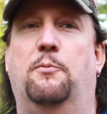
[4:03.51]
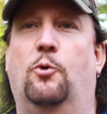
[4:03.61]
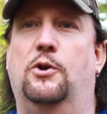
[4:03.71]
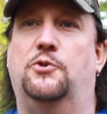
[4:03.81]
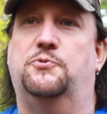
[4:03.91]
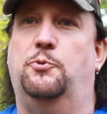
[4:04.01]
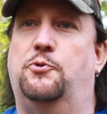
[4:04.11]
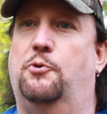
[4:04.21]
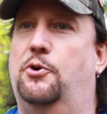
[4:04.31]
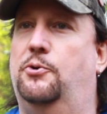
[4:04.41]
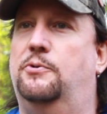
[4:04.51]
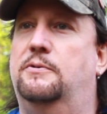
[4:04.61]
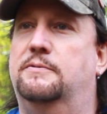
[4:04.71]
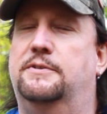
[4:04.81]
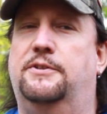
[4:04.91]
morels will grow,
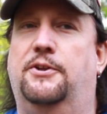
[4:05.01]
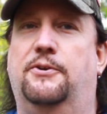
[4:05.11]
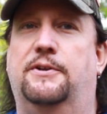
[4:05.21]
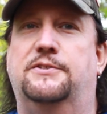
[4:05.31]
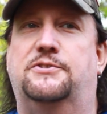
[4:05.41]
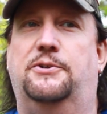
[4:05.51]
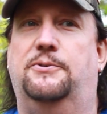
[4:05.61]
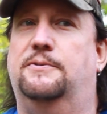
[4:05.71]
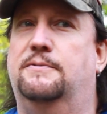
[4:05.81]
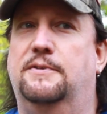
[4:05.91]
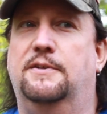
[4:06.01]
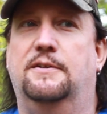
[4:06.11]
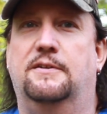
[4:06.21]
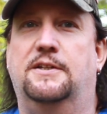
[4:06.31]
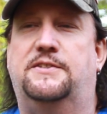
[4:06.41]
and so
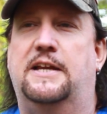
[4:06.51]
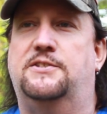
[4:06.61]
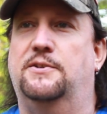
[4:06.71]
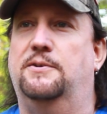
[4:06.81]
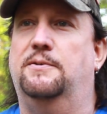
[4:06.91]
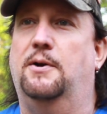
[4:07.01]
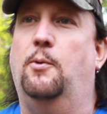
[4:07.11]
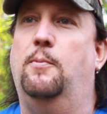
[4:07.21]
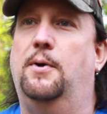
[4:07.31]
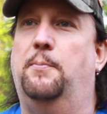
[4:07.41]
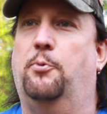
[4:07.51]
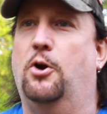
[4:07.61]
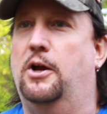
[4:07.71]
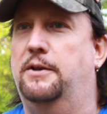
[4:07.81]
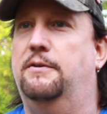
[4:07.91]
it takes a
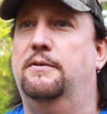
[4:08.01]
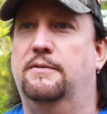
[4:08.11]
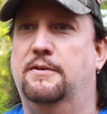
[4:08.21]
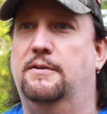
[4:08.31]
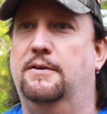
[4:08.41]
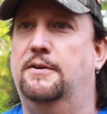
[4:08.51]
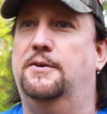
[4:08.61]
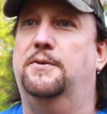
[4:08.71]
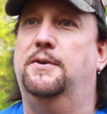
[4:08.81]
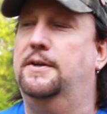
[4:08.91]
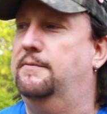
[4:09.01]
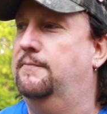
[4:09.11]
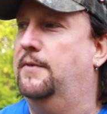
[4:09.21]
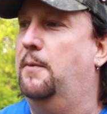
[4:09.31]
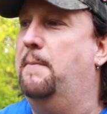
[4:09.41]
broad
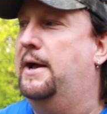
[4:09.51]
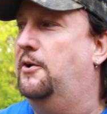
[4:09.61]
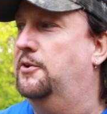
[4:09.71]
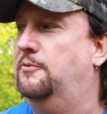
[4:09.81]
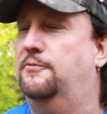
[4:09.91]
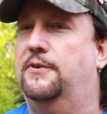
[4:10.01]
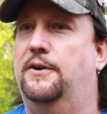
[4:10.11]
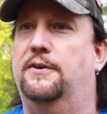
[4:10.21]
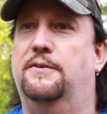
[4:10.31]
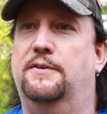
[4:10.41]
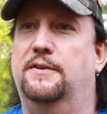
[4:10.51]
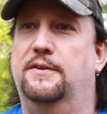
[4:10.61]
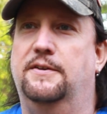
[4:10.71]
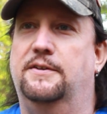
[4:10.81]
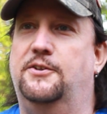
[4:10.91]
amount
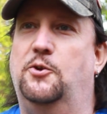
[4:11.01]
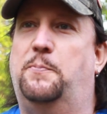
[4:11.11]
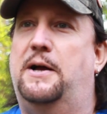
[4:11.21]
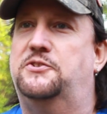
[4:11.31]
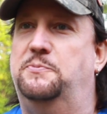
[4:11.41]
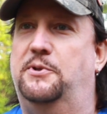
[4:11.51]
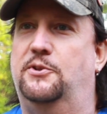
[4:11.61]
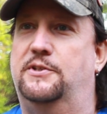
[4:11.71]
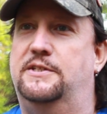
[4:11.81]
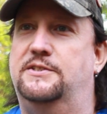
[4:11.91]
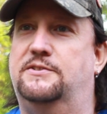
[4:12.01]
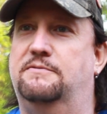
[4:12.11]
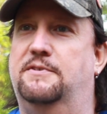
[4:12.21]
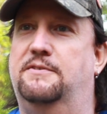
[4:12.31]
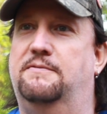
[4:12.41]
of possibilities
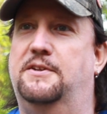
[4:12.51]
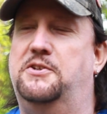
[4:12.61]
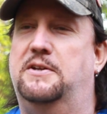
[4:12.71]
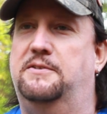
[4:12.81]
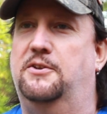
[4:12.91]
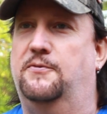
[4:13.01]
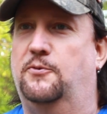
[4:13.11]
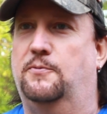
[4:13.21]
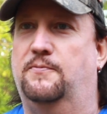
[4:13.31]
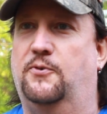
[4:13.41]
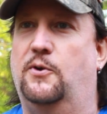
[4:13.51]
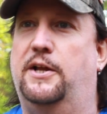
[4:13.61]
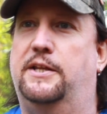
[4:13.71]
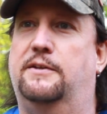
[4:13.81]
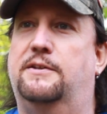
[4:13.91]
that for
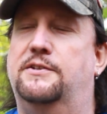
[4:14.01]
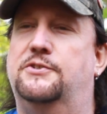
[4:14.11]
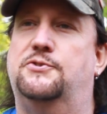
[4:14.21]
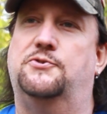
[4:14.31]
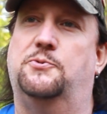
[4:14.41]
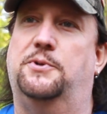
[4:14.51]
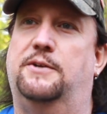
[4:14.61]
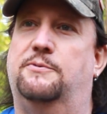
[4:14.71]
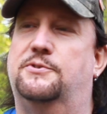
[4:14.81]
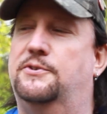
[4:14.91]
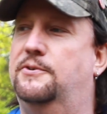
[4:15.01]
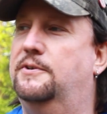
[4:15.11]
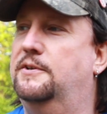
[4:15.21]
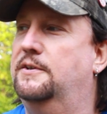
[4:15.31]
hunting conditions or whatever. So